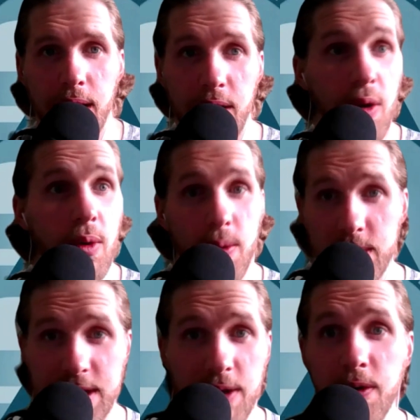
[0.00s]
I knew it
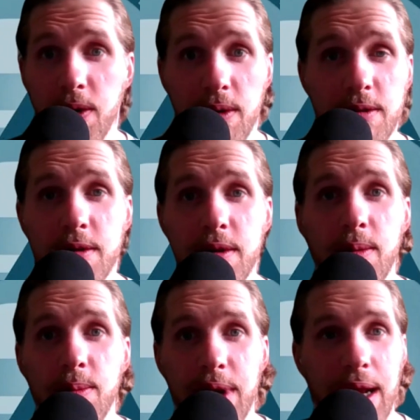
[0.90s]
was difficult,
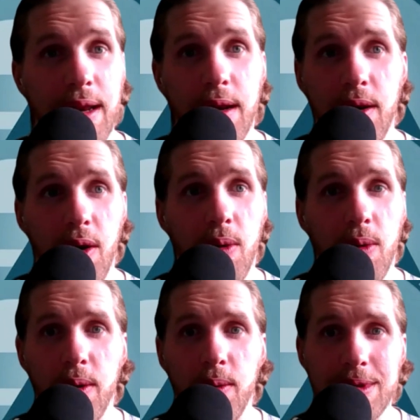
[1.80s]
but I didn't
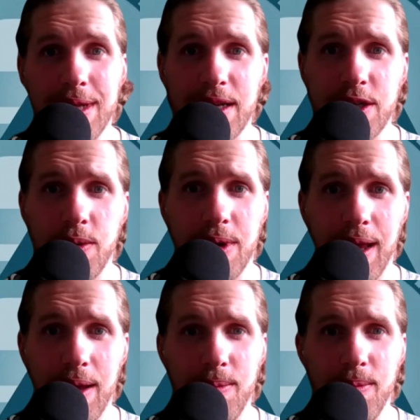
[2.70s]
know it was that she would
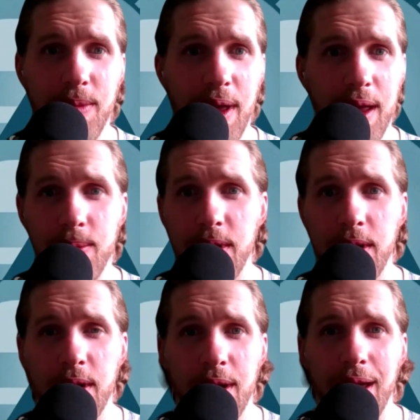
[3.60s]
get maybe